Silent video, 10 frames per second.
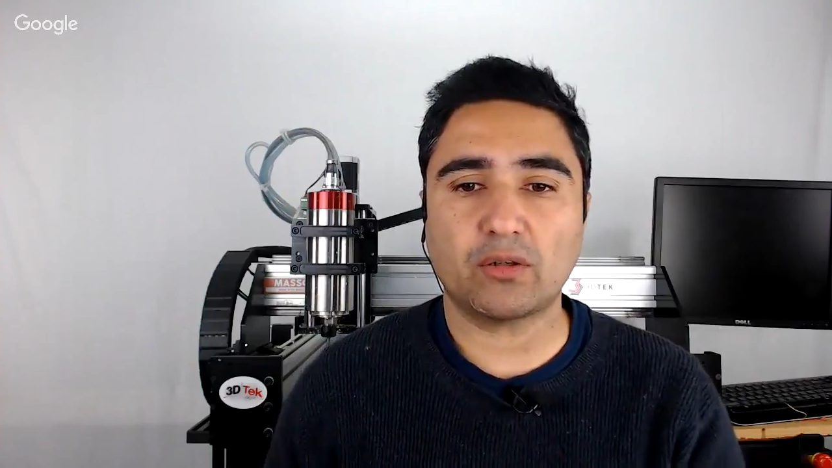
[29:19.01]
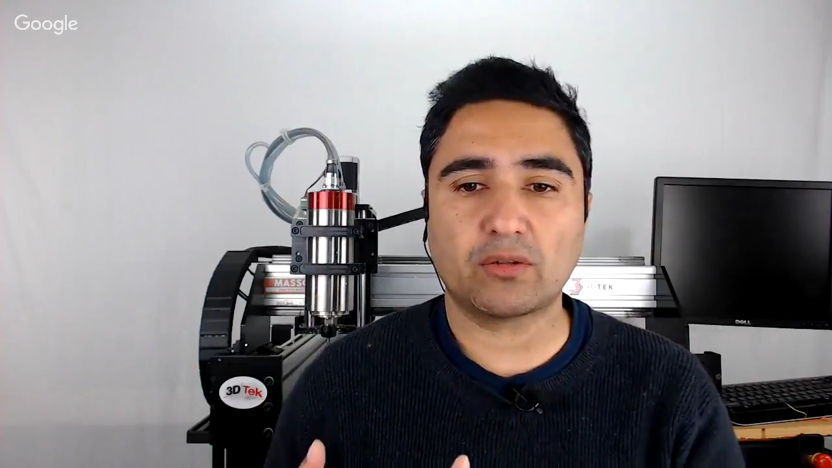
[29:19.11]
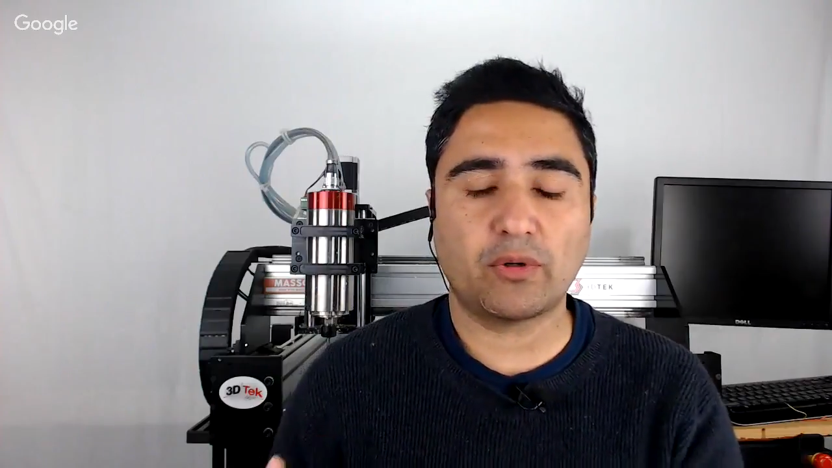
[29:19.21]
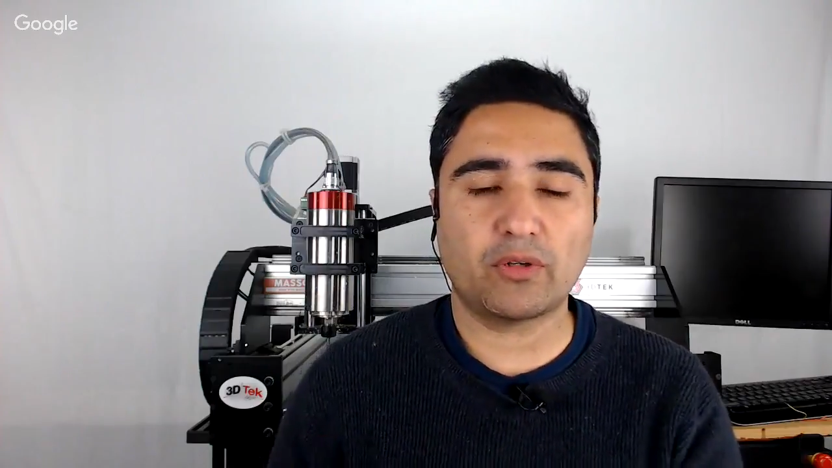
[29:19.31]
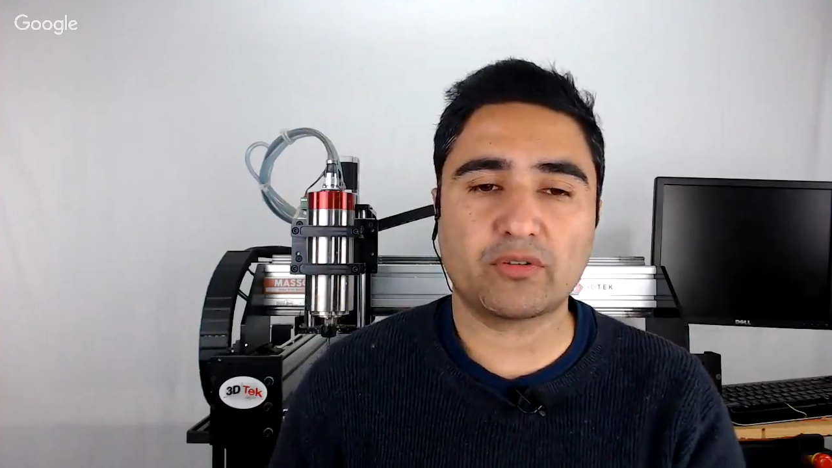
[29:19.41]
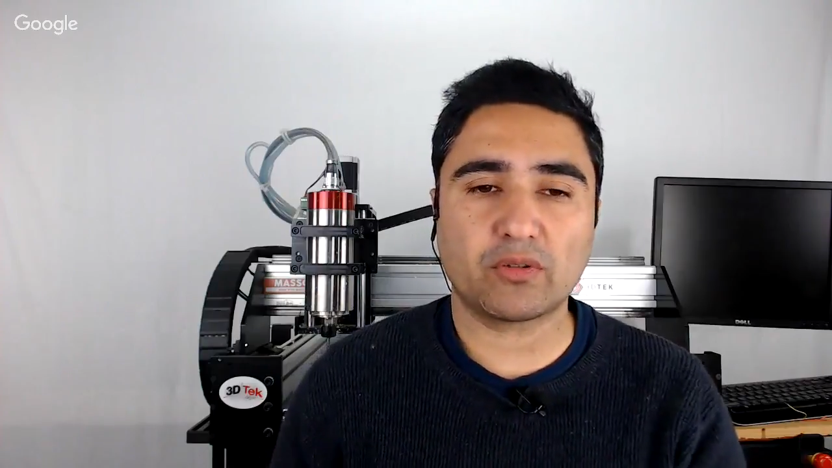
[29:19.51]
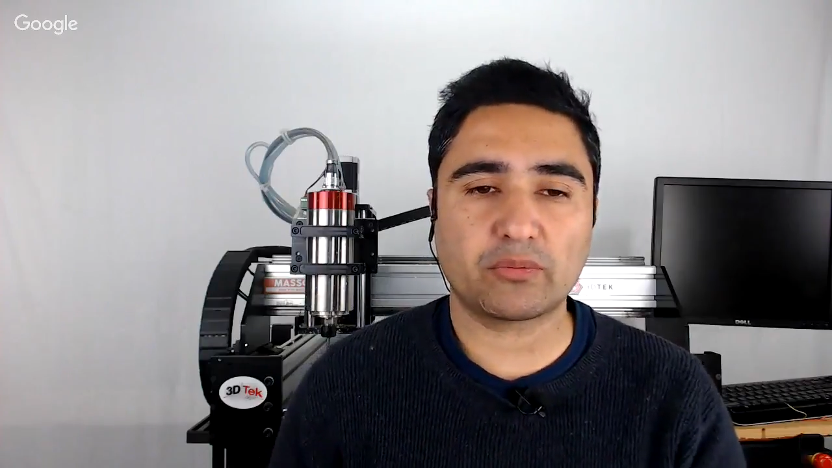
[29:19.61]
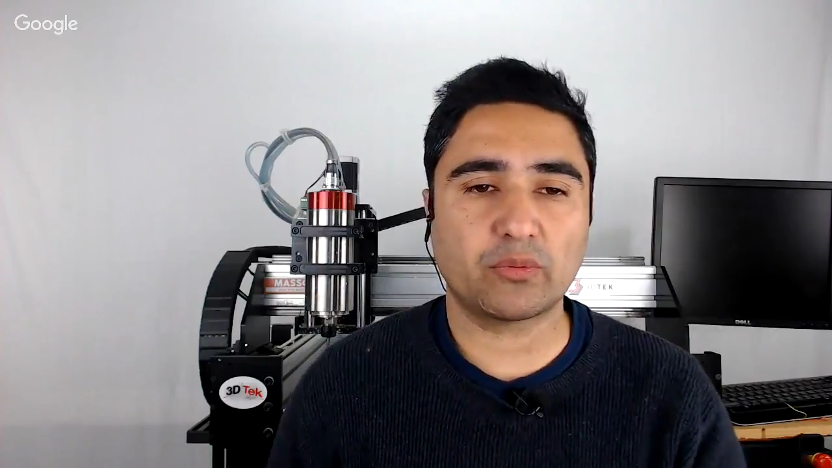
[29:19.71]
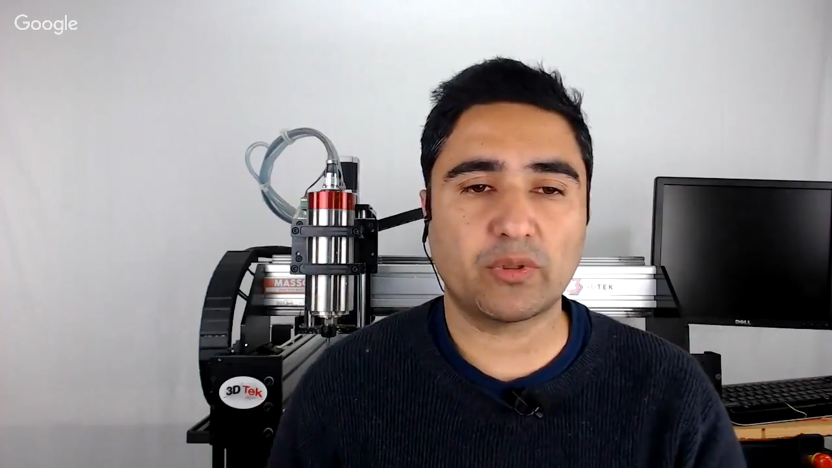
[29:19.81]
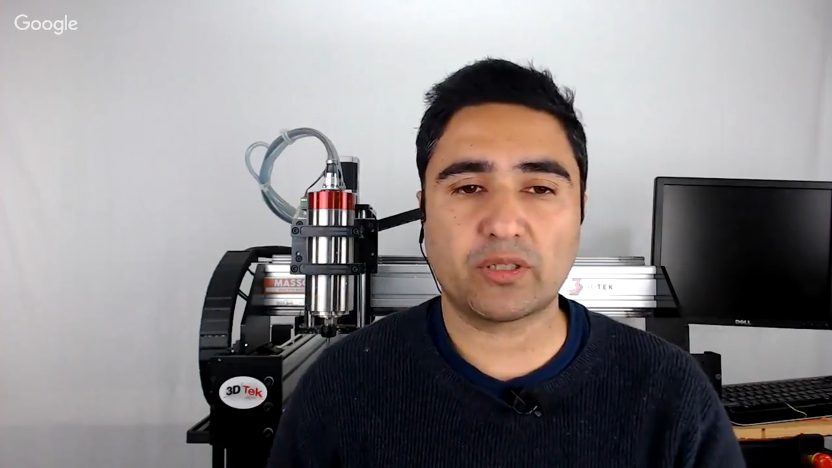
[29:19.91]
or the motor
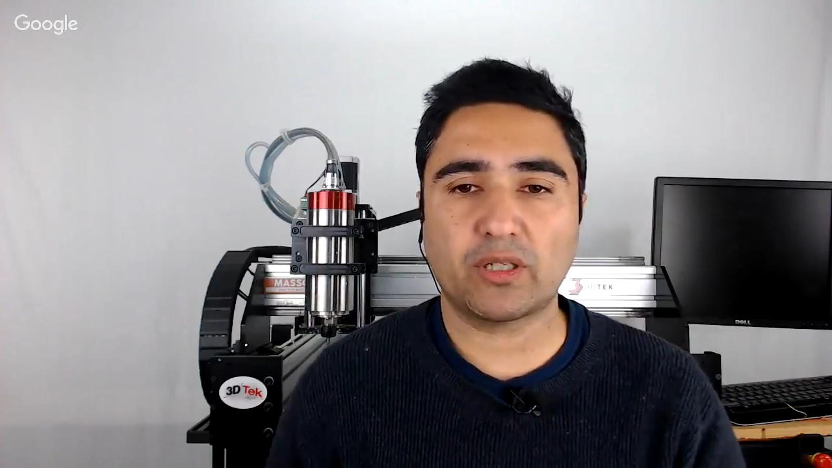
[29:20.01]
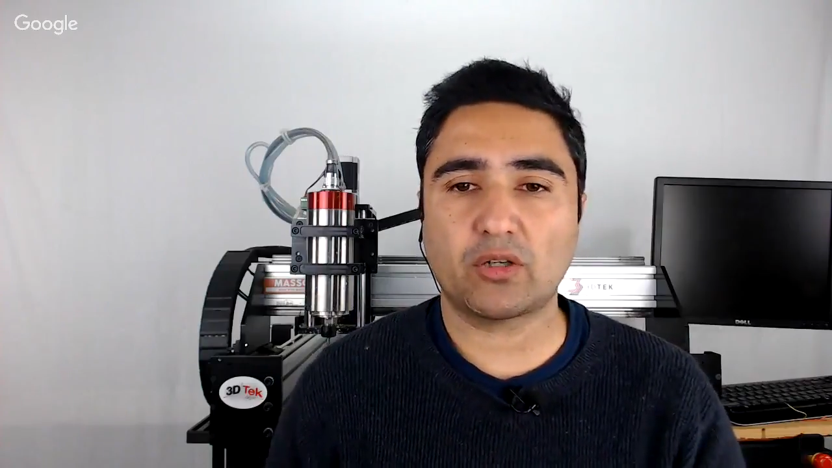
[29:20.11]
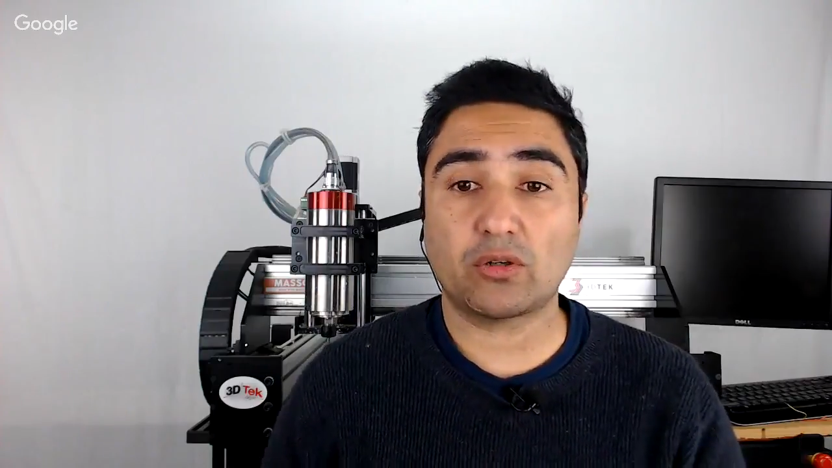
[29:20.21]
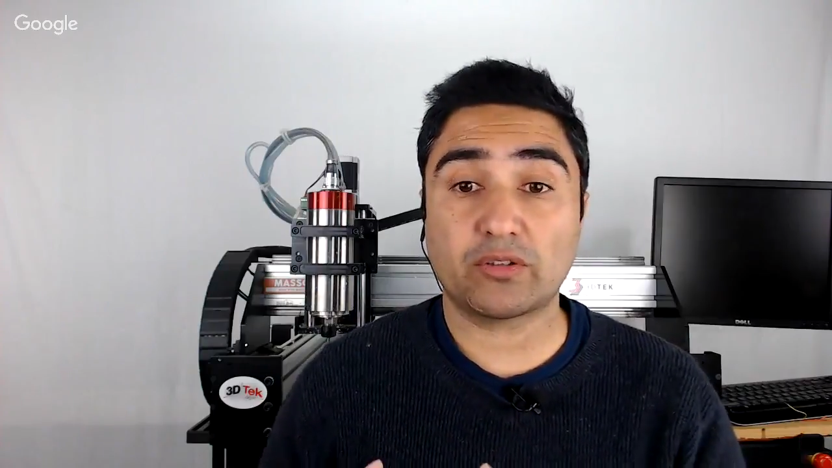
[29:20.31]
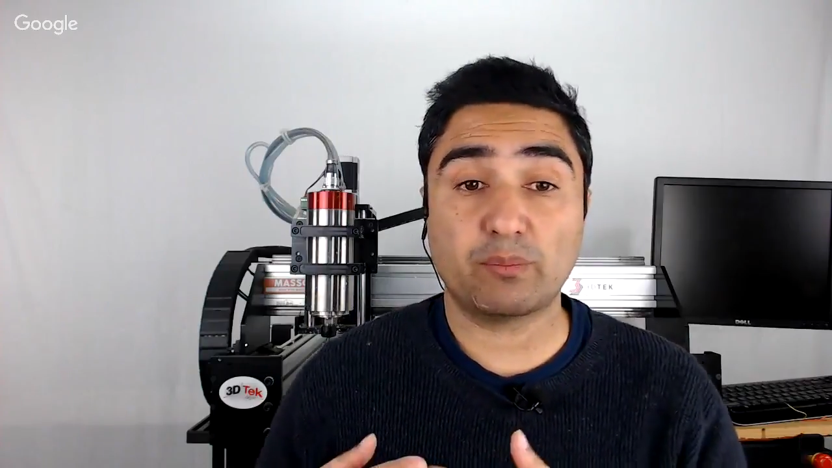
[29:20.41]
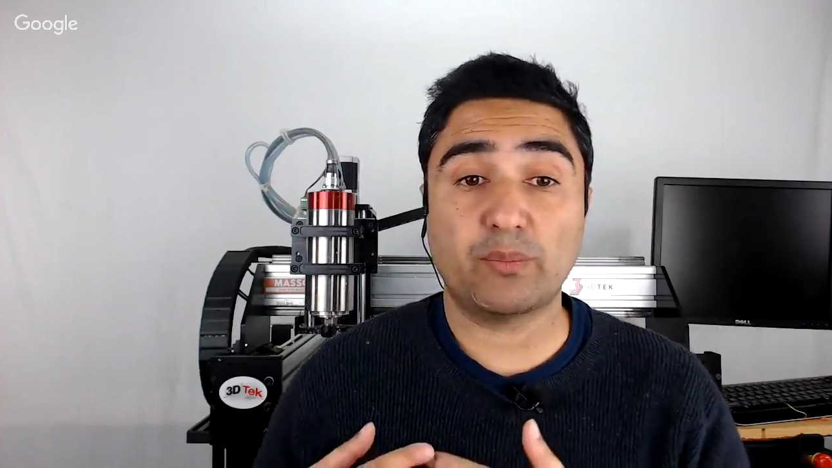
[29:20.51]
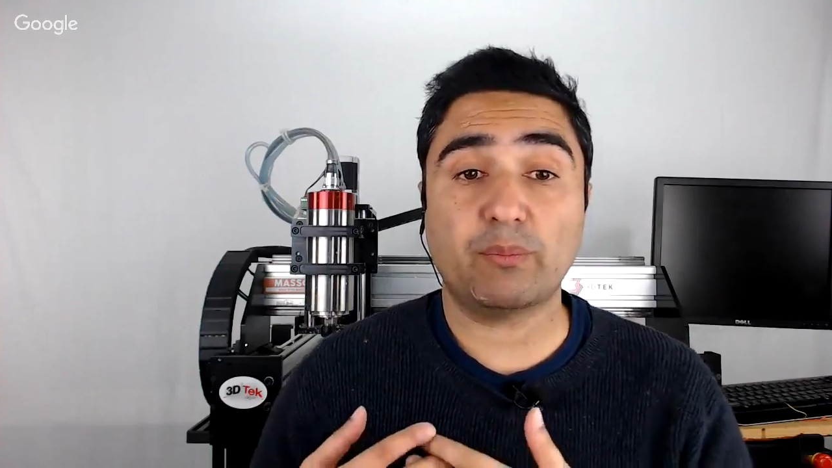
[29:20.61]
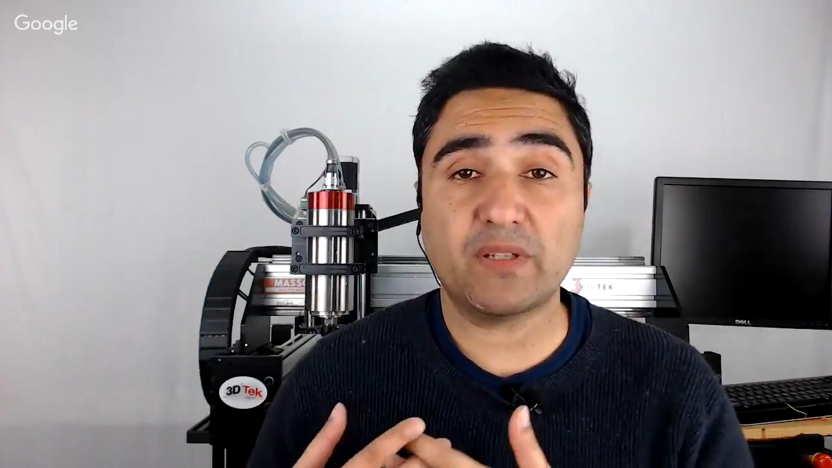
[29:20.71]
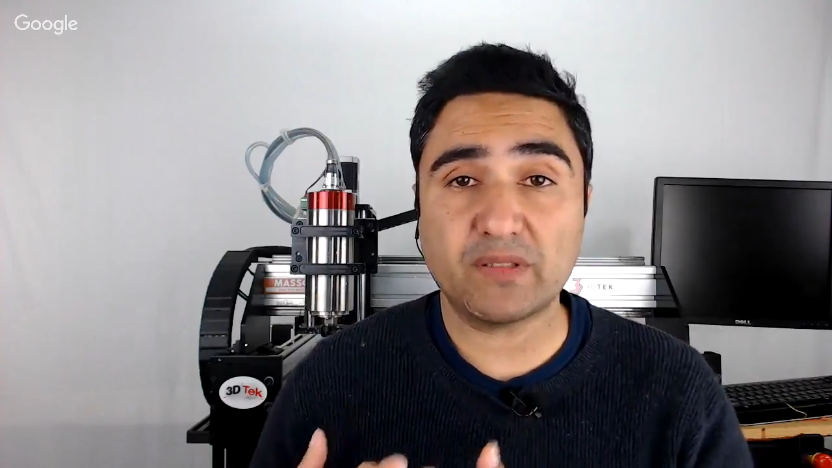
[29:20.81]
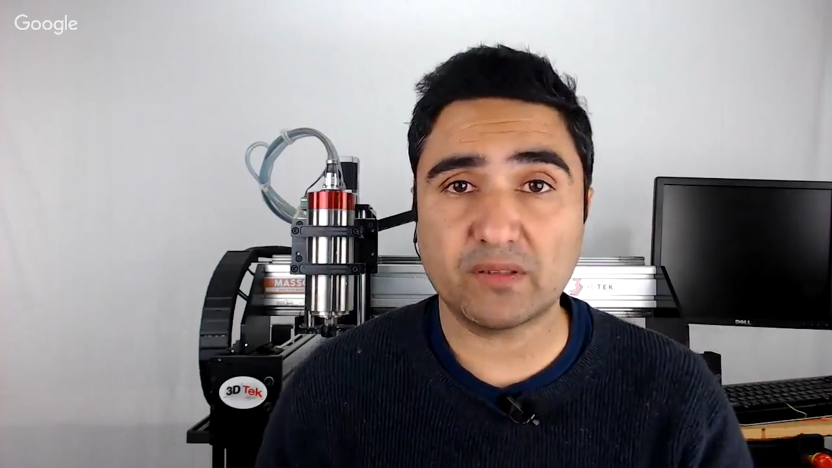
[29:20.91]
stops working, or it
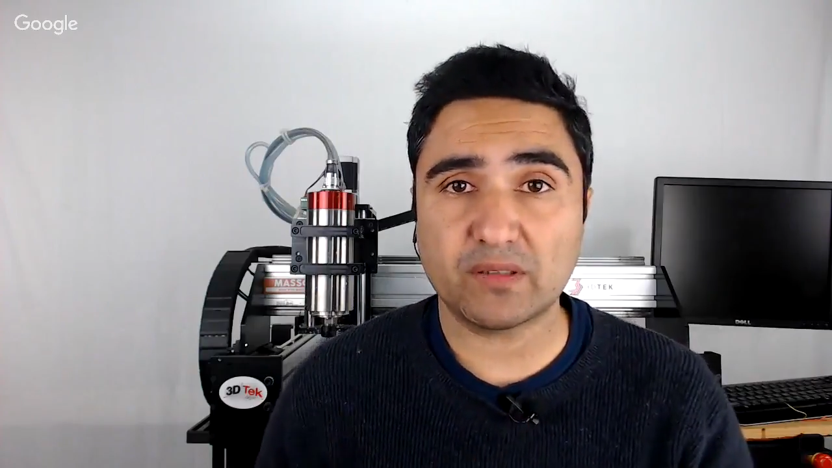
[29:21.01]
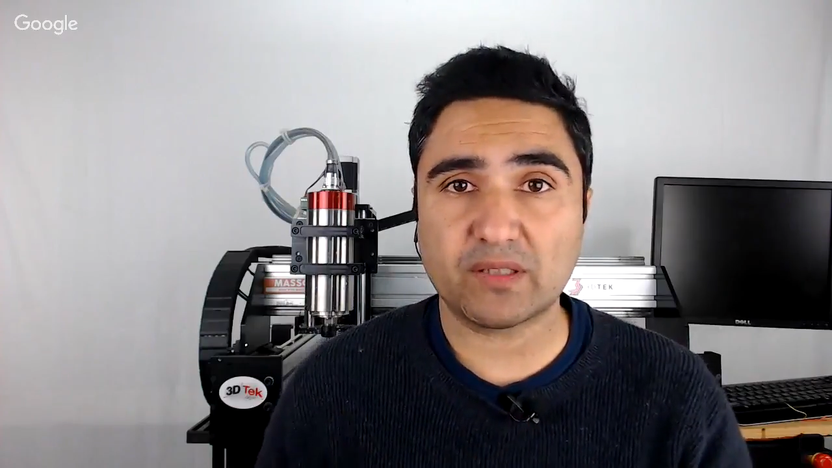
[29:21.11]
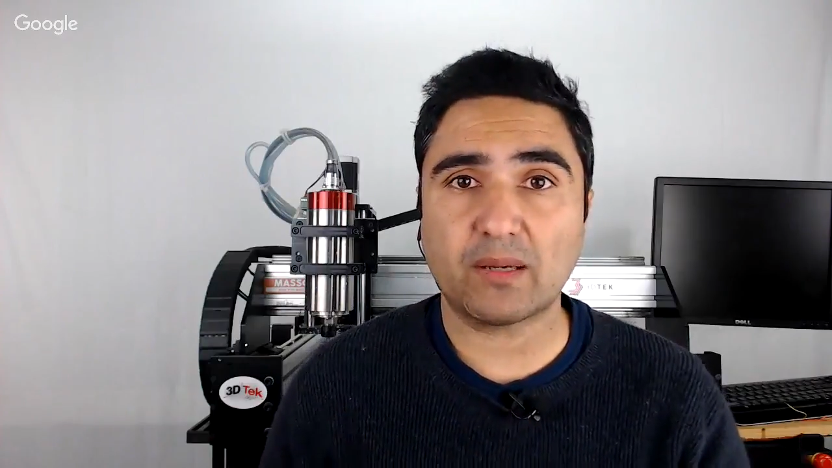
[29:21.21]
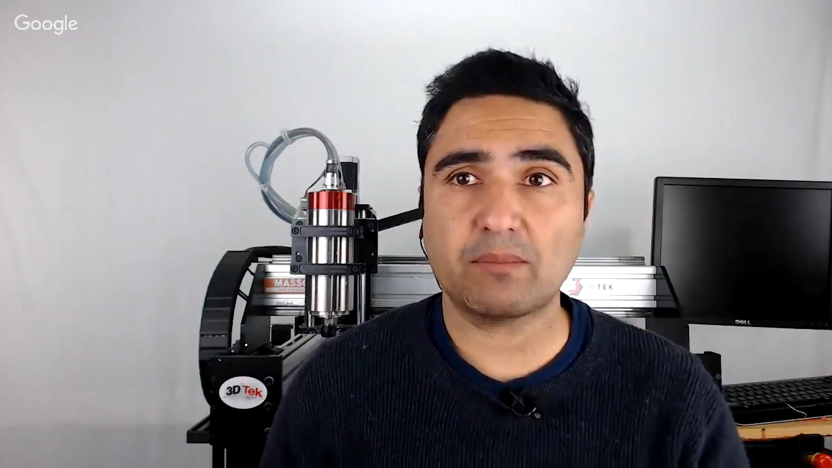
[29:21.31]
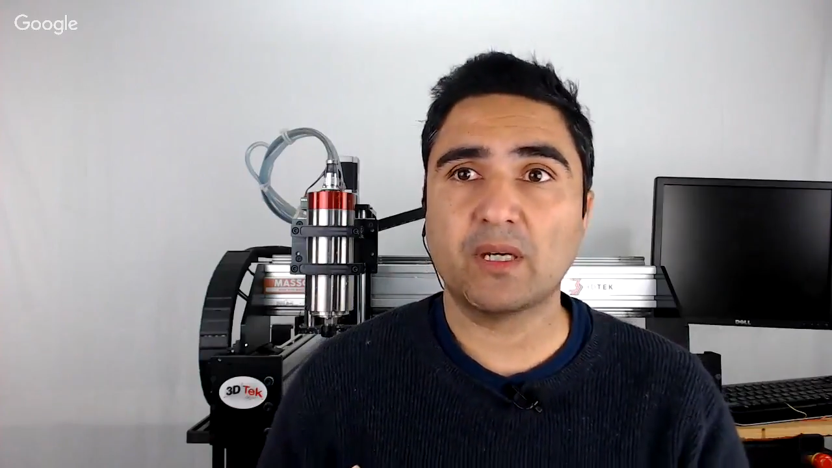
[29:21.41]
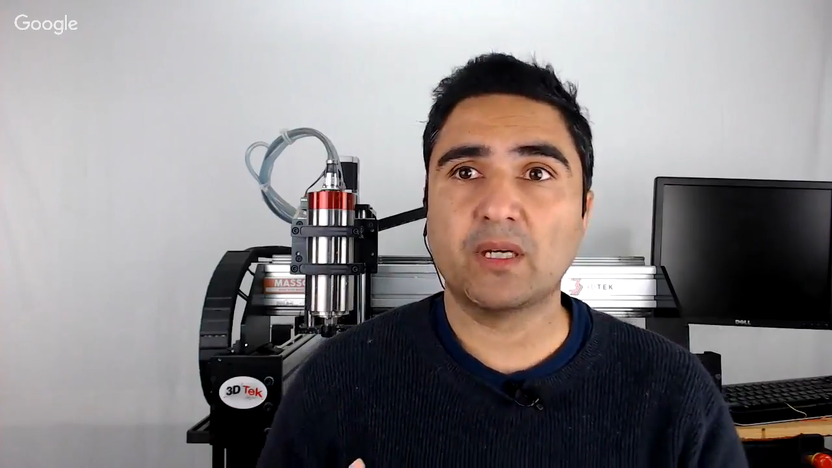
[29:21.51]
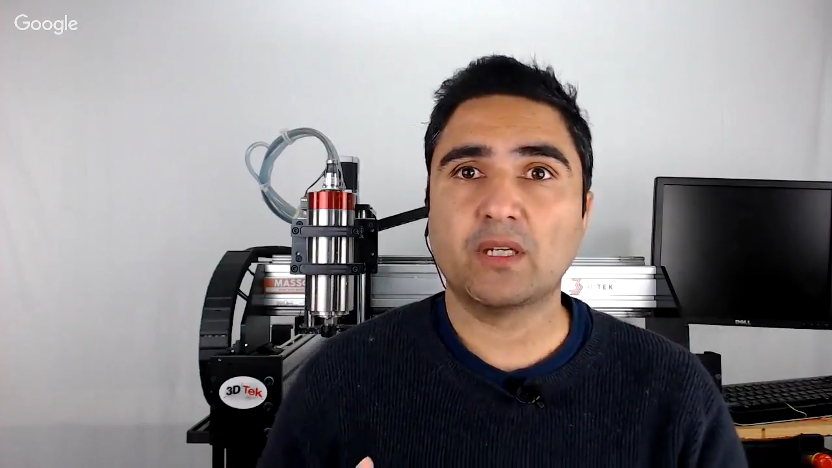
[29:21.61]
misses a step,